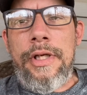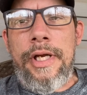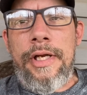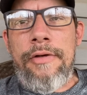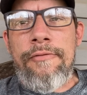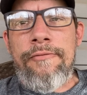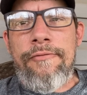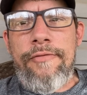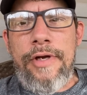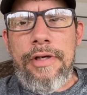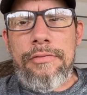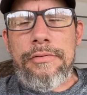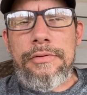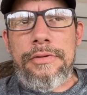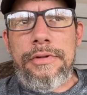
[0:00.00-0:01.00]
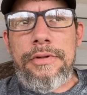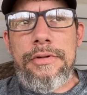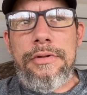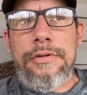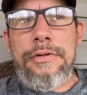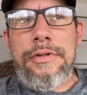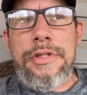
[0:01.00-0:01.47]
and felt
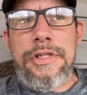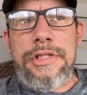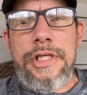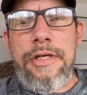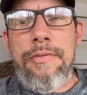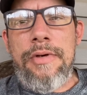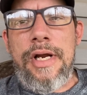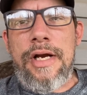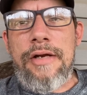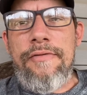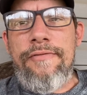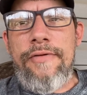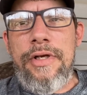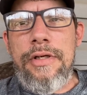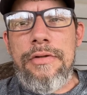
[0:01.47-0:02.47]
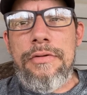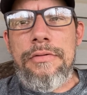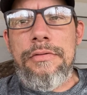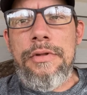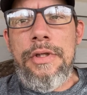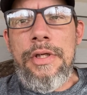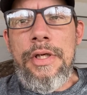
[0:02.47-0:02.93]
to see what I could feel